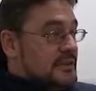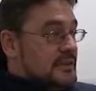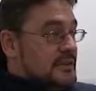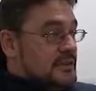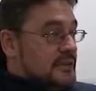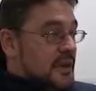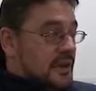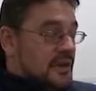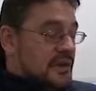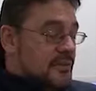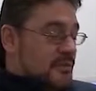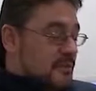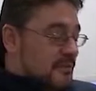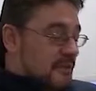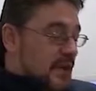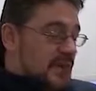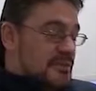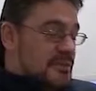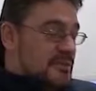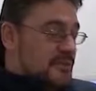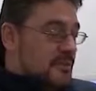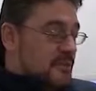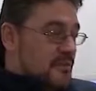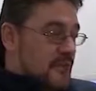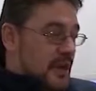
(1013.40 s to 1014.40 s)
Don't have a
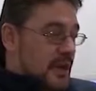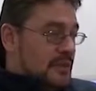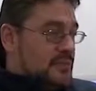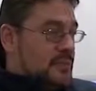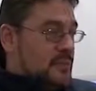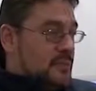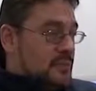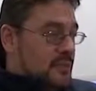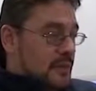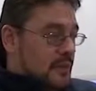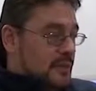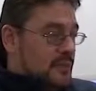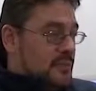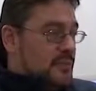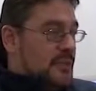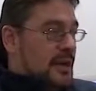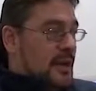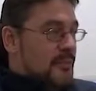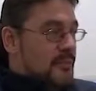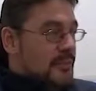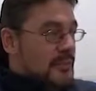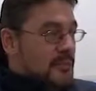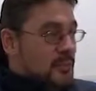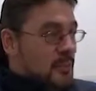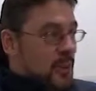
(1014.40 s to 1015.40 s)
massive impact on problem
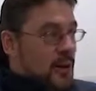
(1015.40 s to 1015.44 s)
gambling.